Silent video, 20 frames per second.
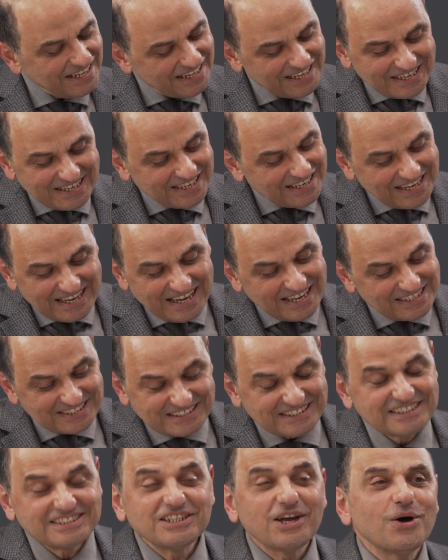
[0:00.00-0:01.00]
it,
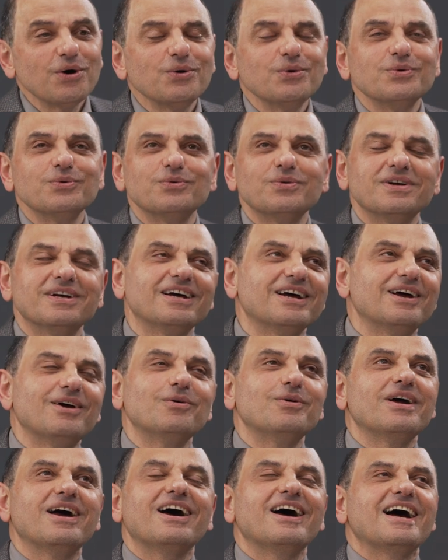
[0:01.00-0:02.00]
it's so
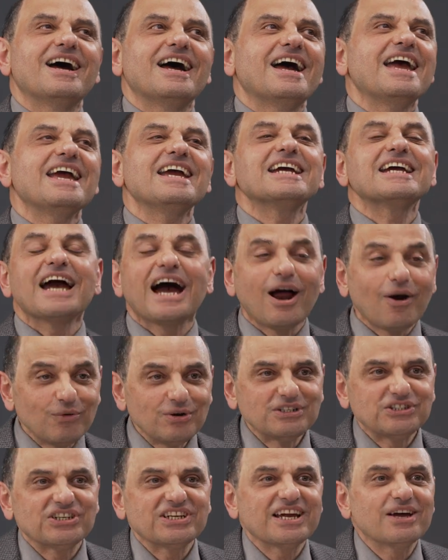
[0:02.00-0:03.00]

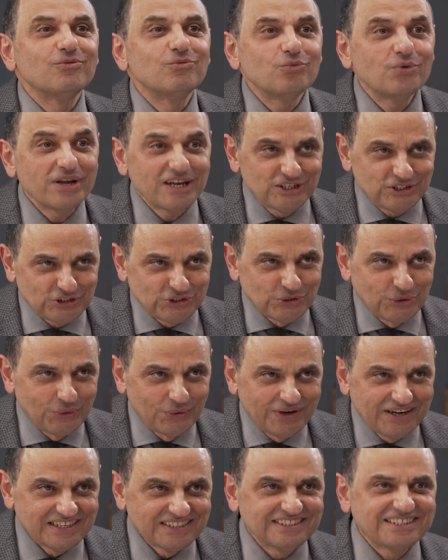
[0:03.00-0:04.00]
encouraging and
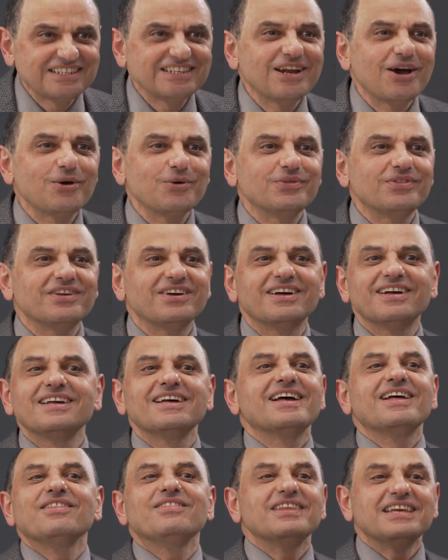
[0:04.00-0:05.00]
reassuring to know that
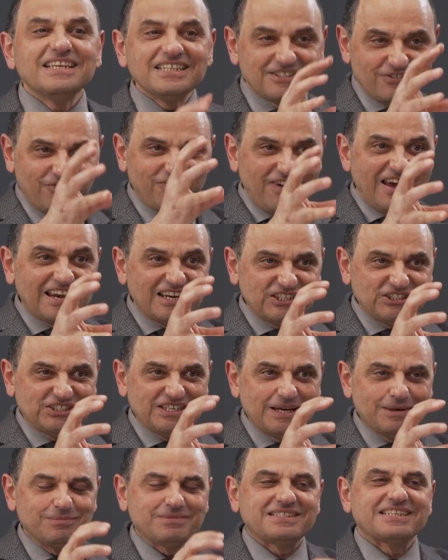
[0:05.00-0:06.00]
these
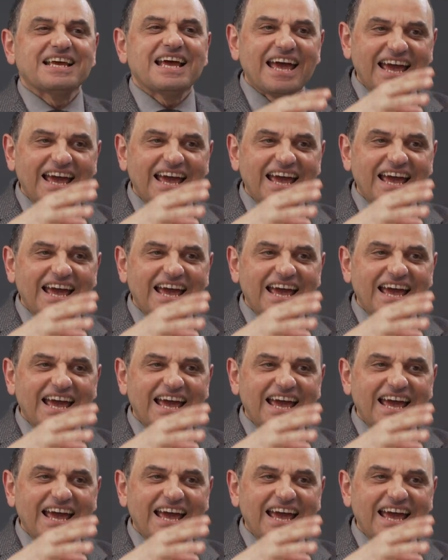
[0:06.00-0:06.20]
fellowships